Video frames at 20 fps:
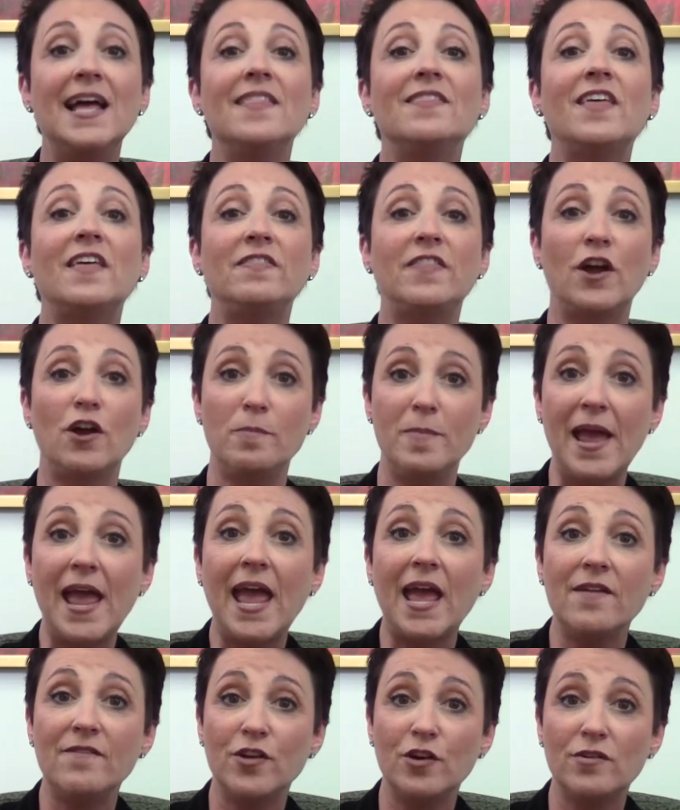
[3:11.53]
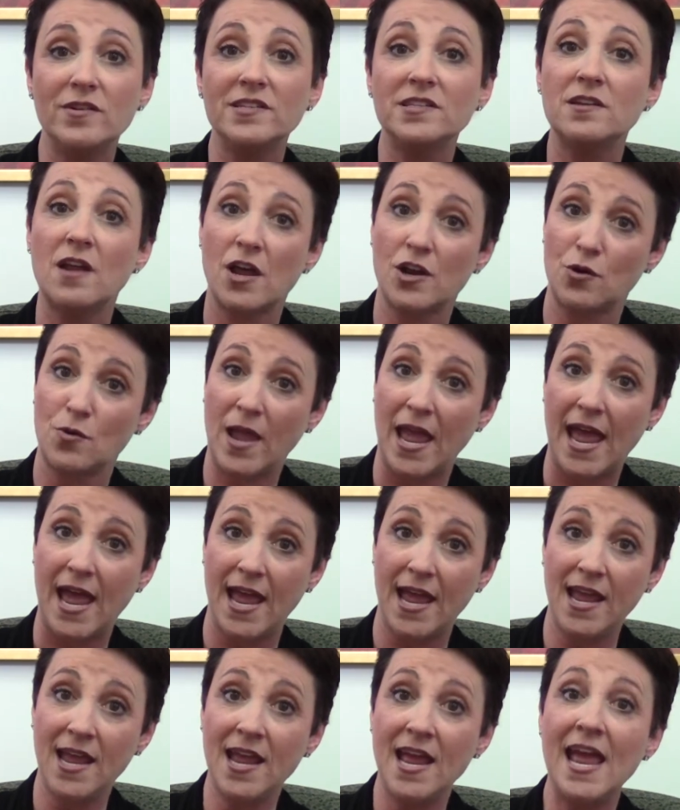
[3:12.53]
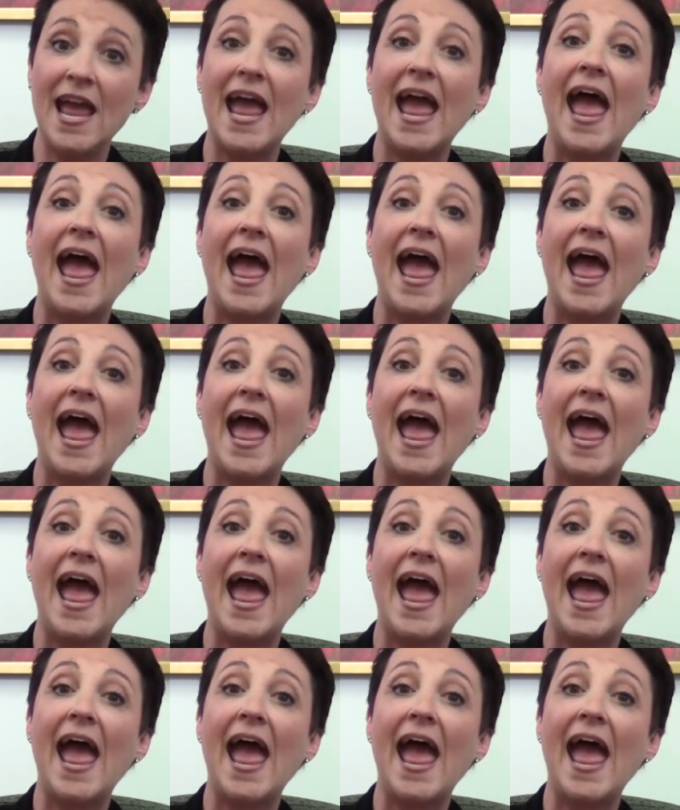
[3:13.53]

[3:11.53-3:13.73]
that their behavior is not okay,